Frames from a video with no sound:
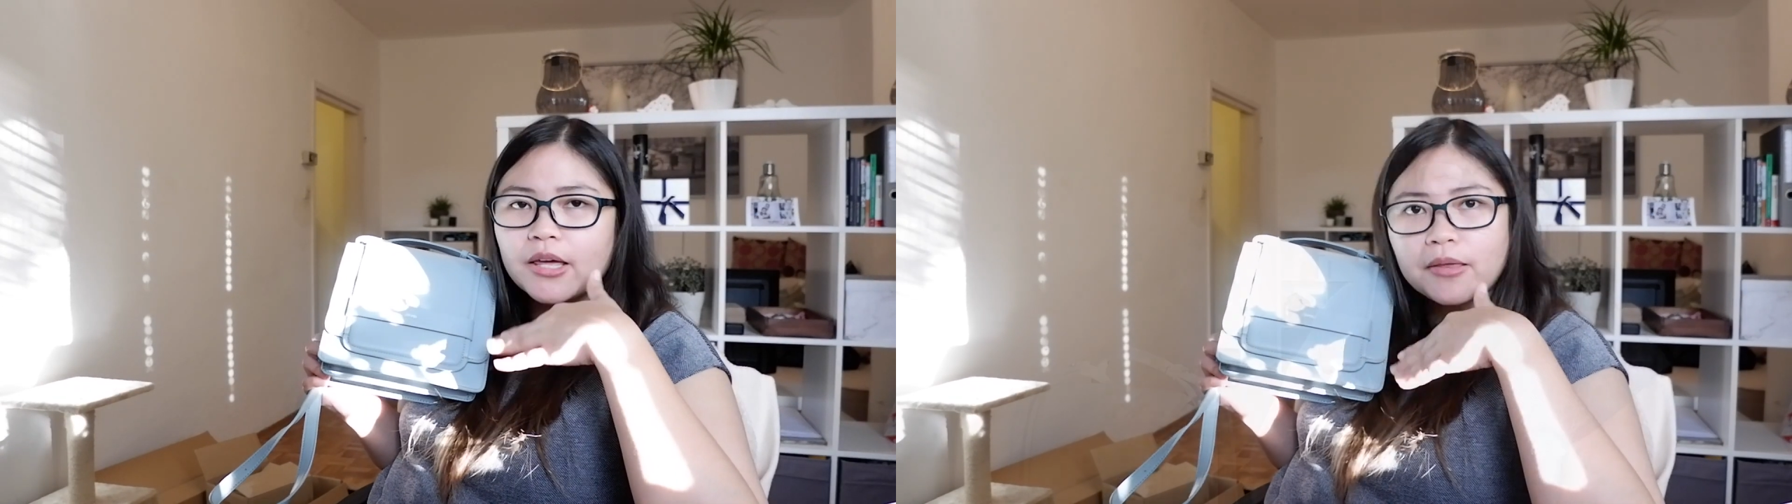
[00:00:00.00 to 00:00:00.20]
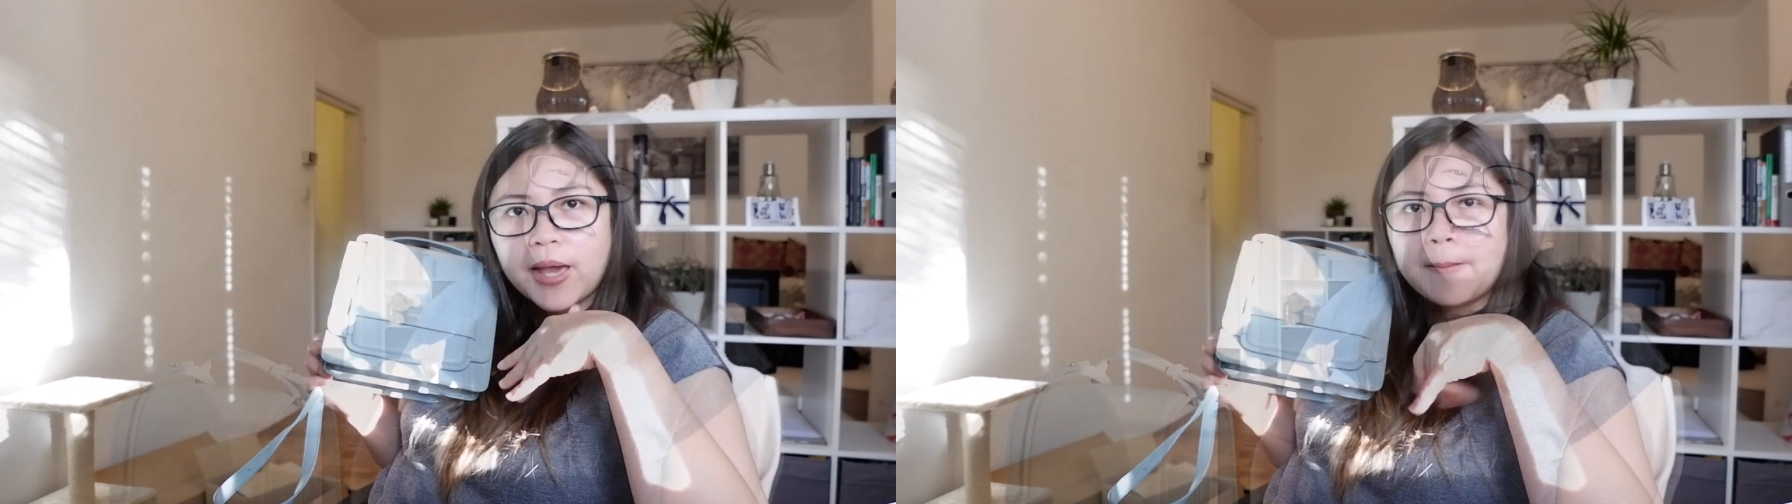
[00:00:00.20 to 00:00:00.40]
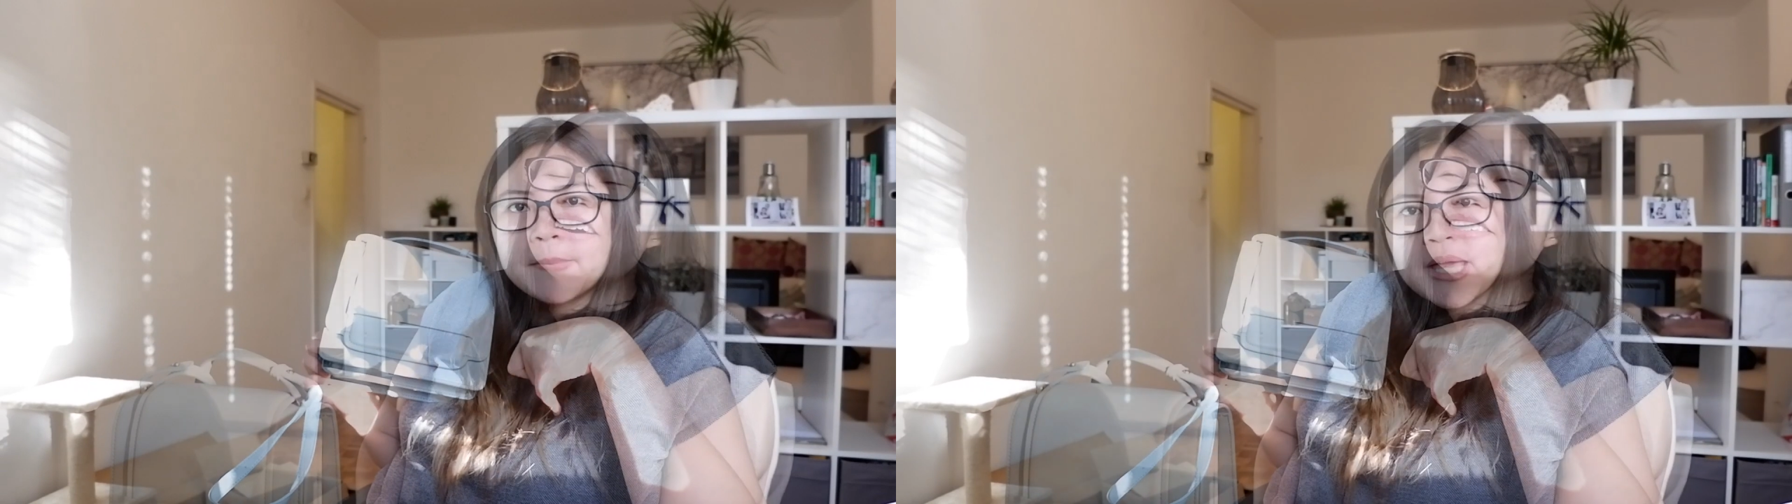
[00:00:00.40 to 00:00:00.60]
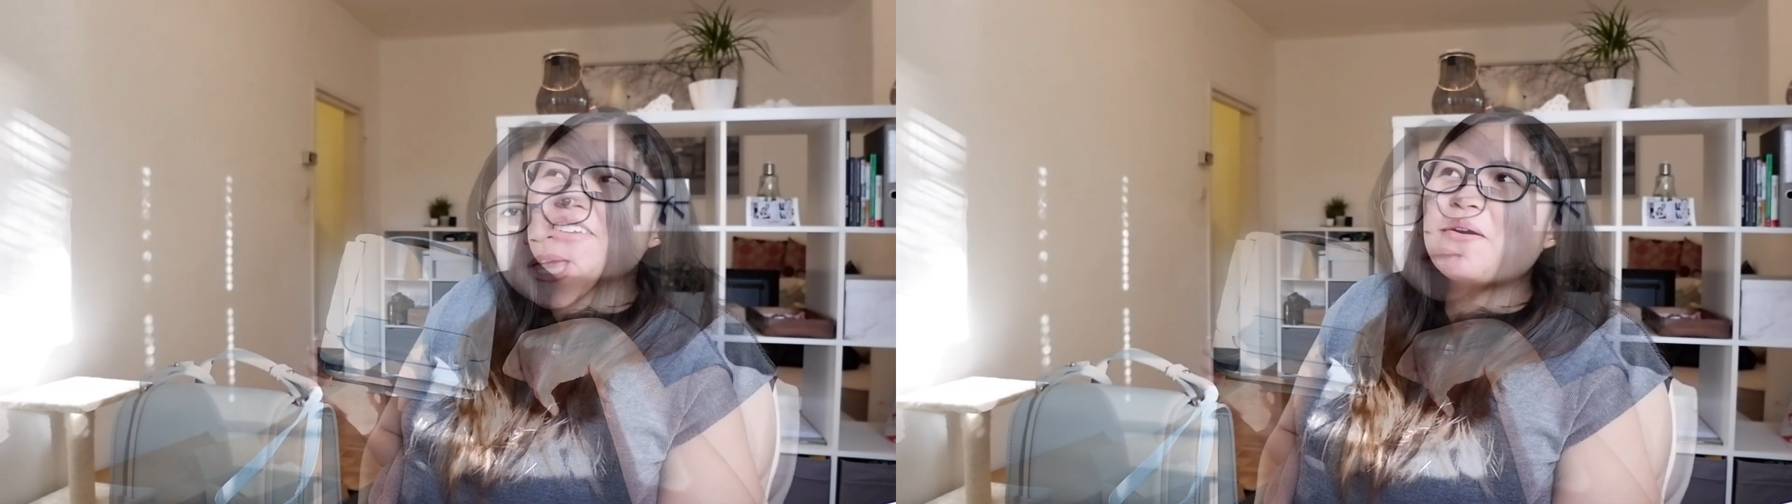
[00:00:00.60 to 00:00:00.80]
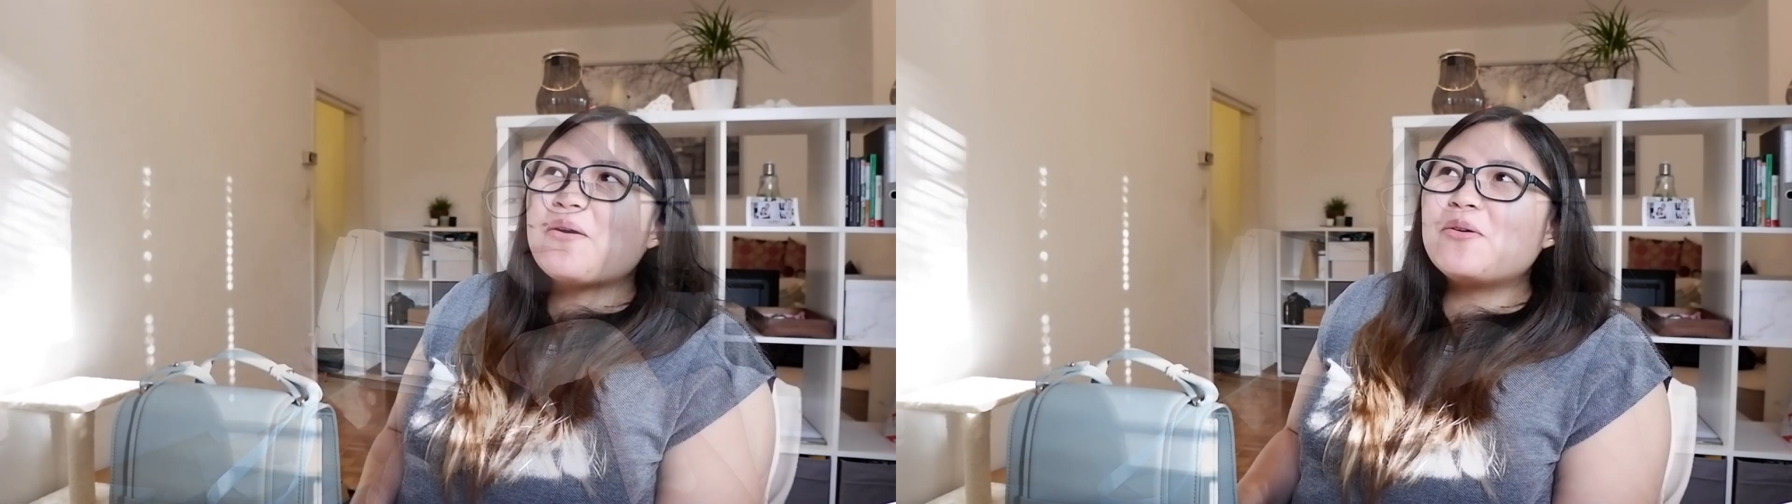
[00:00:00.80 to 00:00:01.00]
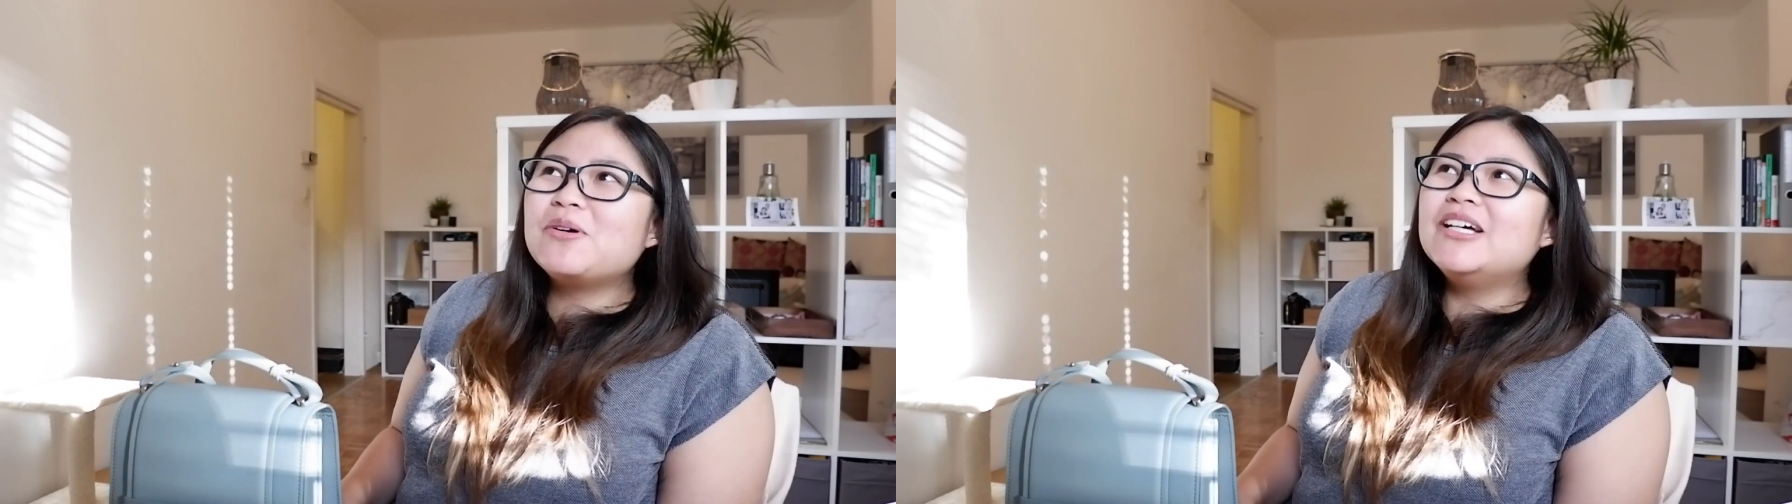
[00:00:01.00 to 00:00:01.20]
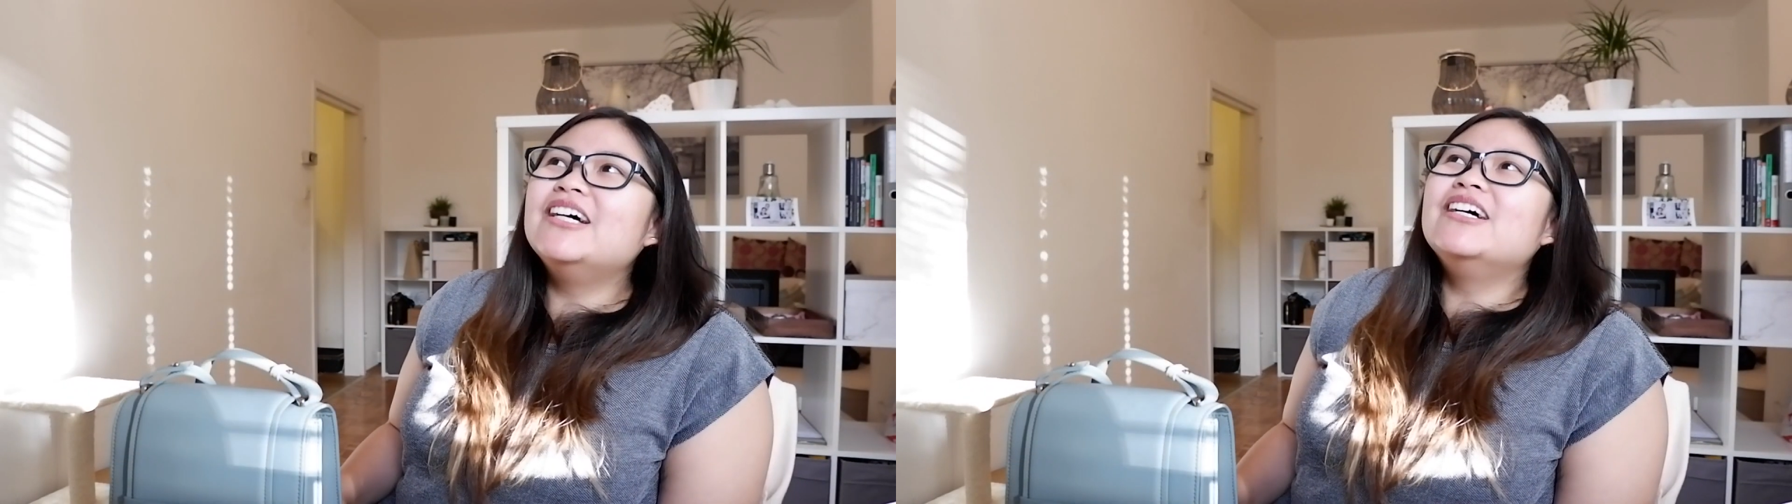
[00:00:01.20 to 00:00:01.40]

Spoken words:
yeah. So